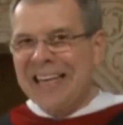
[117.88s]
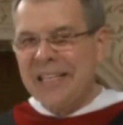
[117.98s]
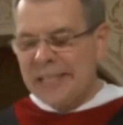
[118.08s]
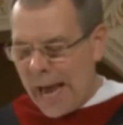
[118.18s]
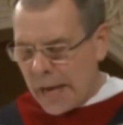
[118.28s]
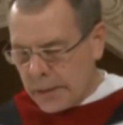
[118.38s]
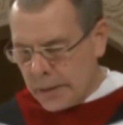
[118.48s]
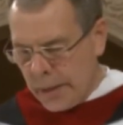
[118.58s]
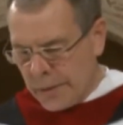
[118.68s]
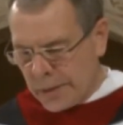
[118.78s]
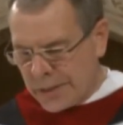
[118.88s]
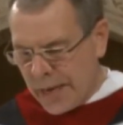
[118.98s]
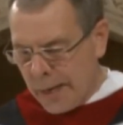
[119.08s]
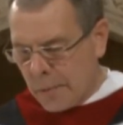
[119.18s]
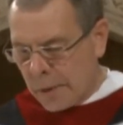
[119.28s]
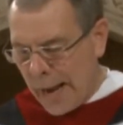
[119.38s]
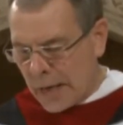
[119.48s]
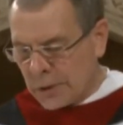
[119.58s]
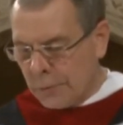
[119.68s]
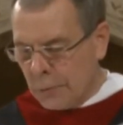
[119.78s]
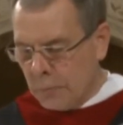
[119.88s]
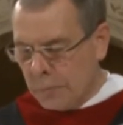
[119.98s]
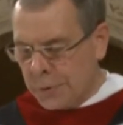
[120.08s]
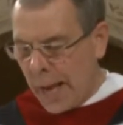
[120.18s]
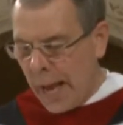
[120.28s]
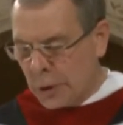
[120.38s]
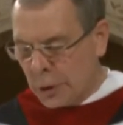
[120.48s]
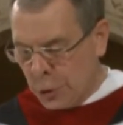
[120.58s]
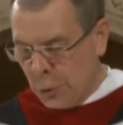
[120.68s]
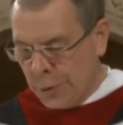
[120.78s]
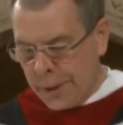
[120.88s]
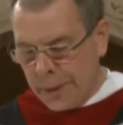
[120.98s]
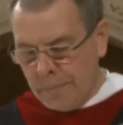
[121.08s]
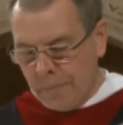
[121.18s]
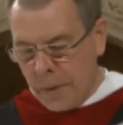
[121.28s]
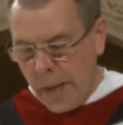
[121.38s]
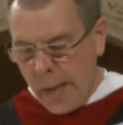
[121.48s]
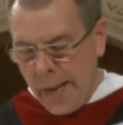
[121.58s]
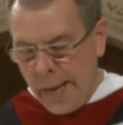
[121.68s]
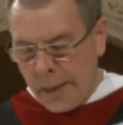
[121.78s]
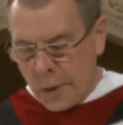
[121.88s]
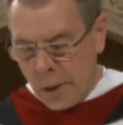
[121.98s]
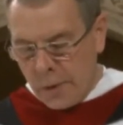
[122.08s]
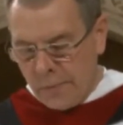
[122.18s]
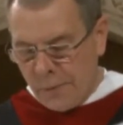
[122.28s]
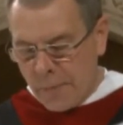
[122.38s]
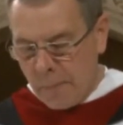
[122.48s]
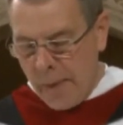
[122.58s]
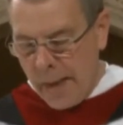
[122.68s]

He sat in the same classrooms as you did. He learned from the